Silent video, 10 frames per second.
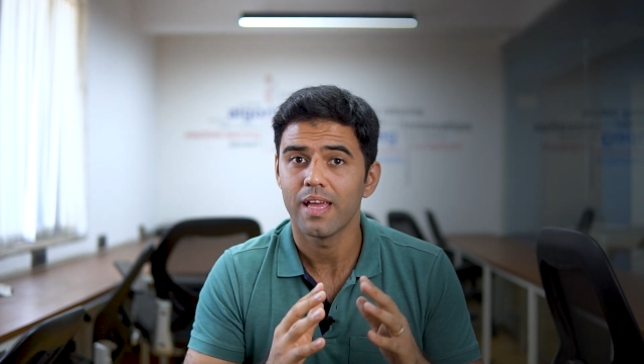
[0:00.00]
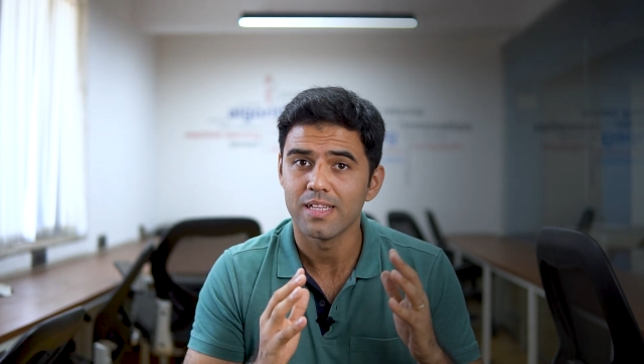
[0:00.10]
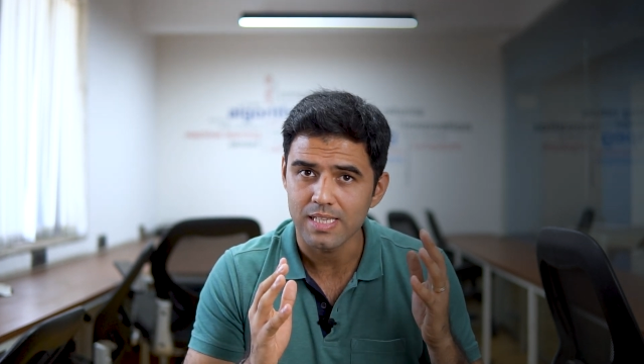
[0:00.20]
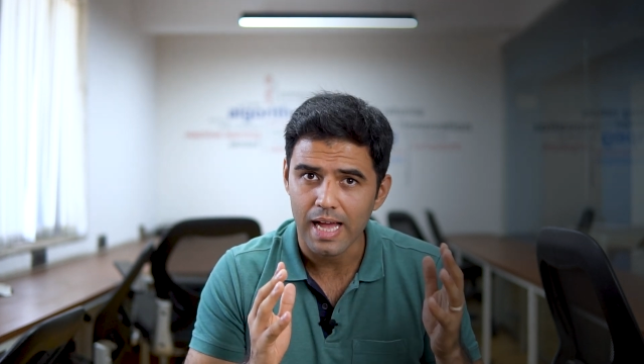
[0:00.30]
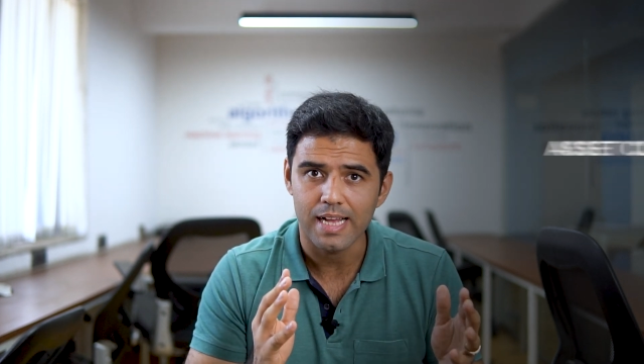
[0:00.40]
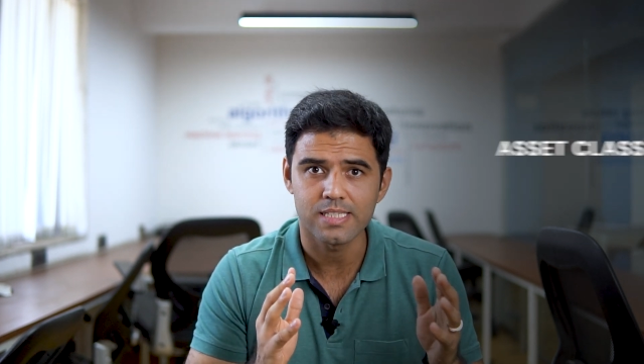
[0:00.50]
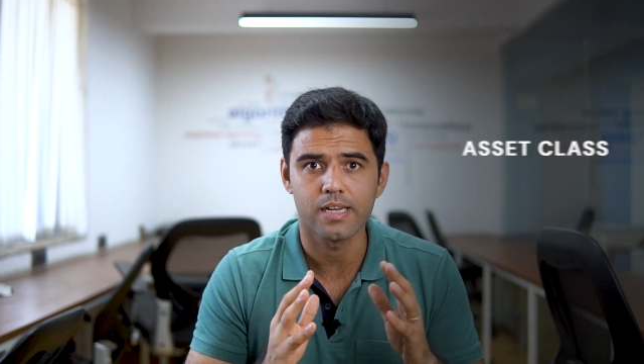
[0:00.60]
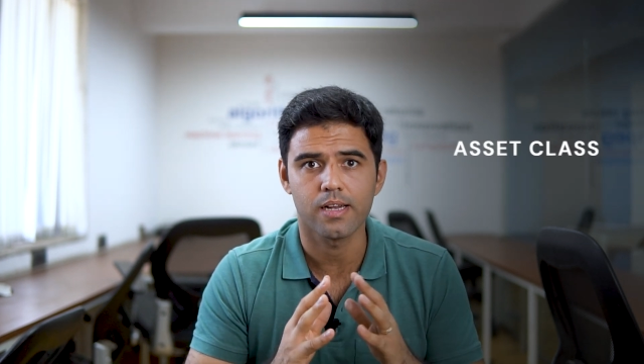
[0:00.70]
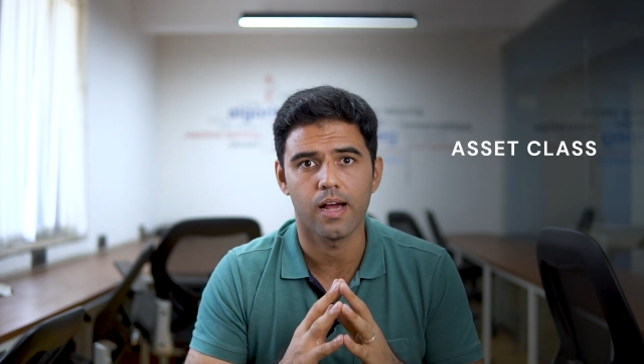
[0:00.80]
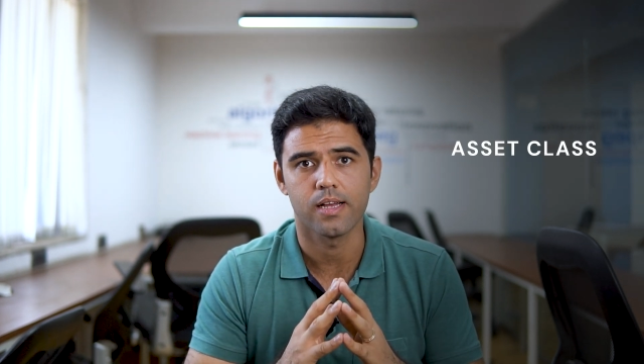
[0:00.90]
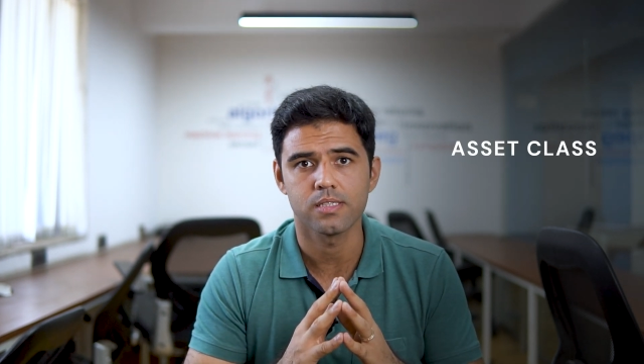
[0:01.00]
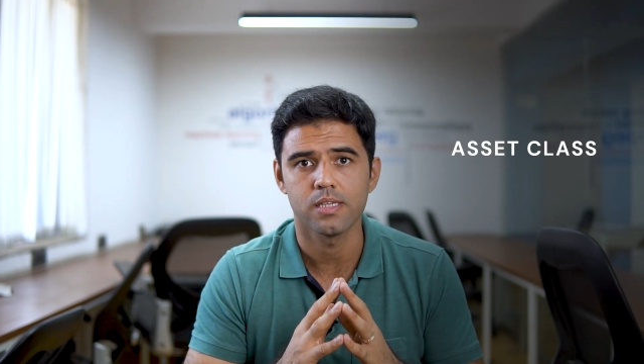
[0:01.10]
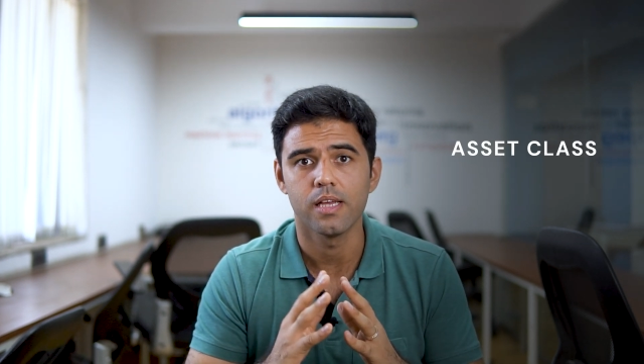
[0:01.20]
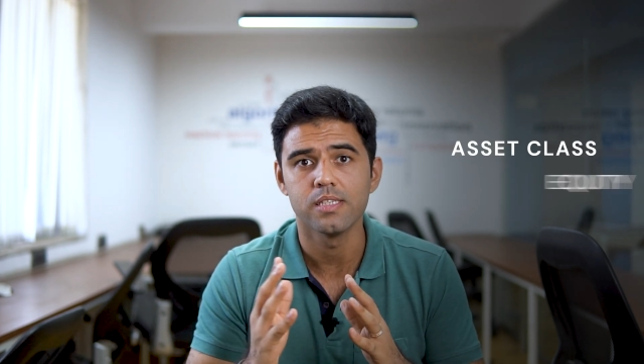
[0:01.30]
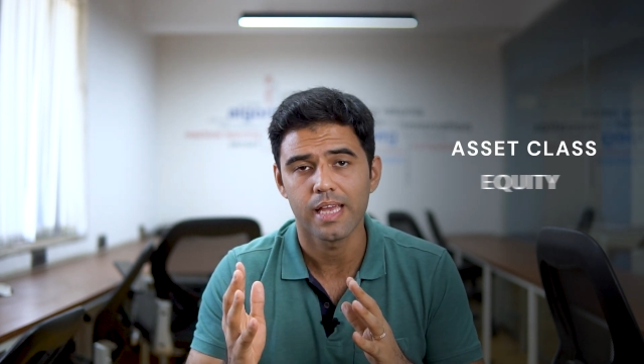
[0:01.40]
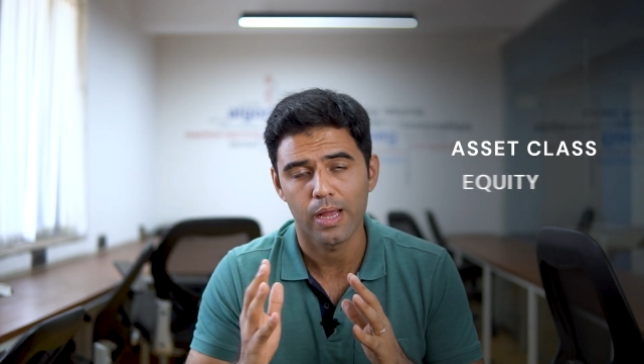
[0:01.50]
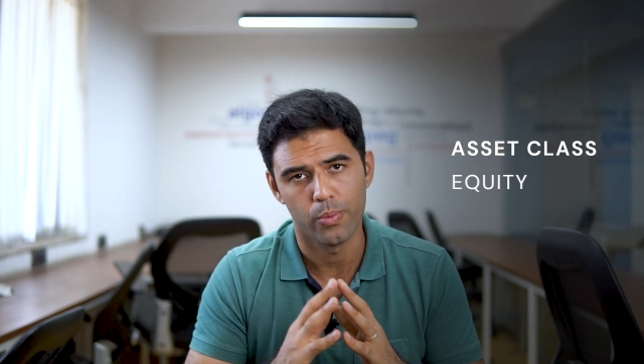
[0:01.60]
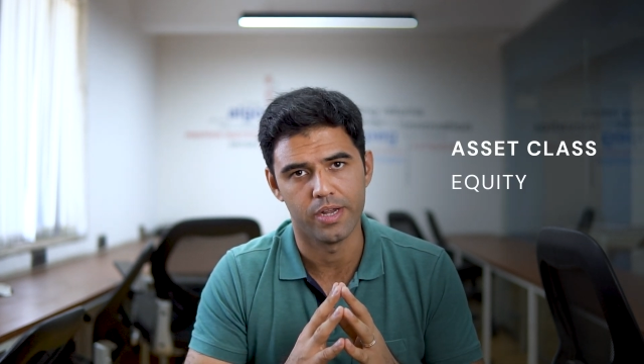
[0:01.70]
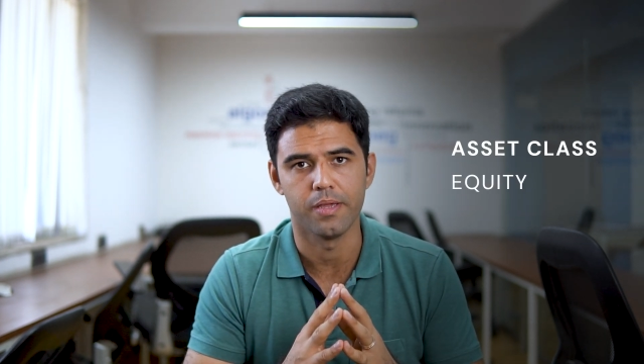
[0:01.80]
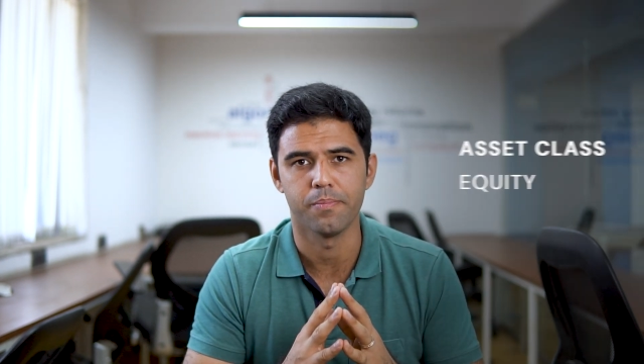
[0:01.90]
its asset class is
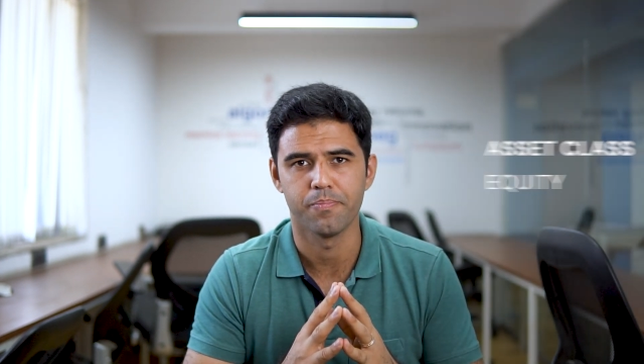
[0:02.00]
equity.